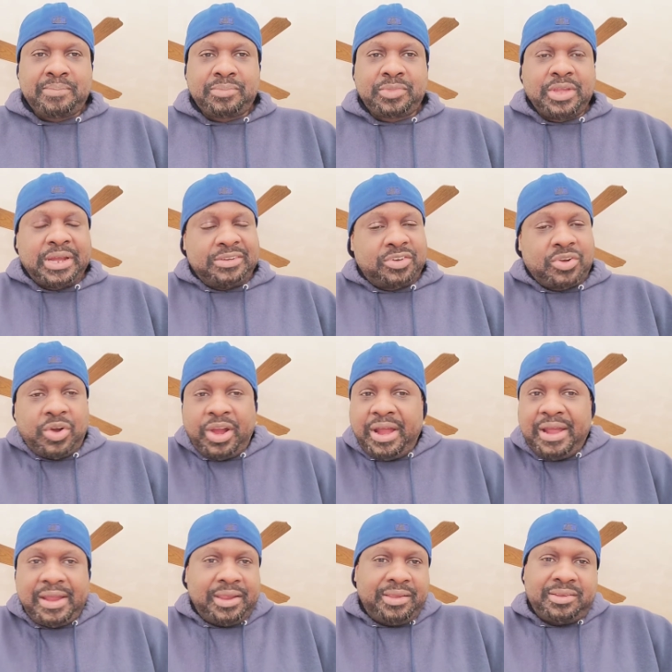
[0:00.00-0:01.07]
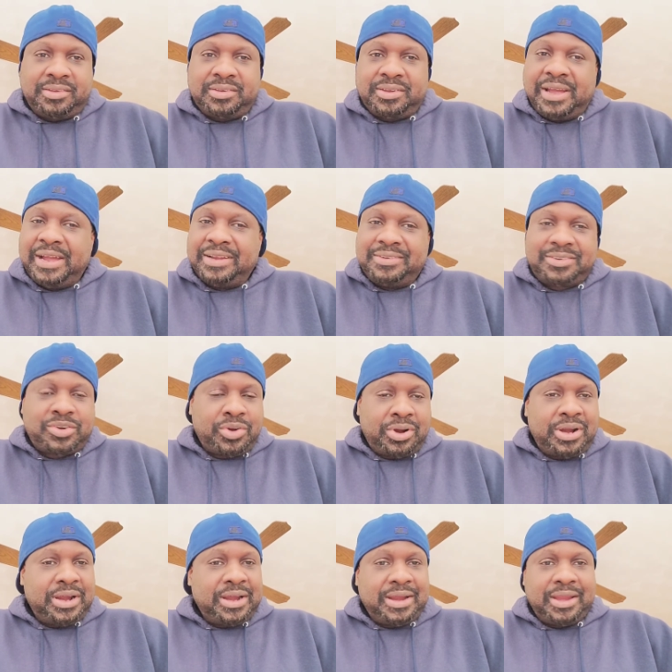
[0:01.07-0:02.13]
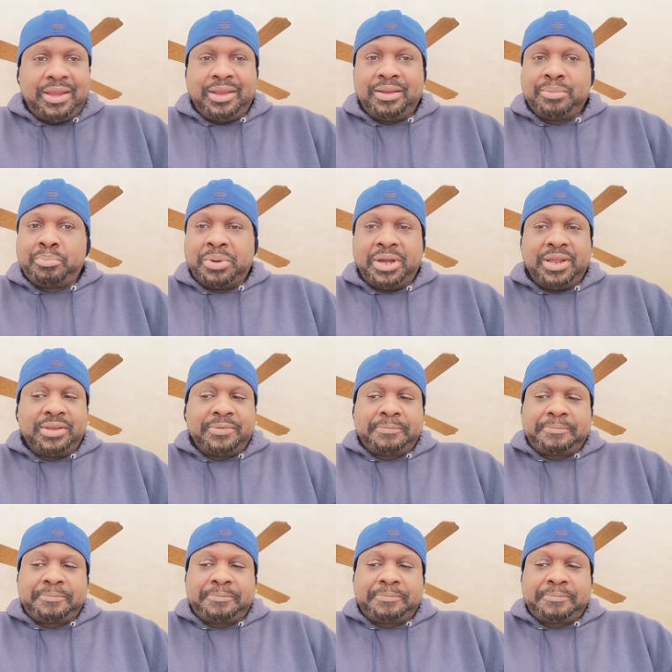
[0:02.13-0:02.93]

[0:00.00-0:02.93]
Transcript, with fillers: I tried, I tried, but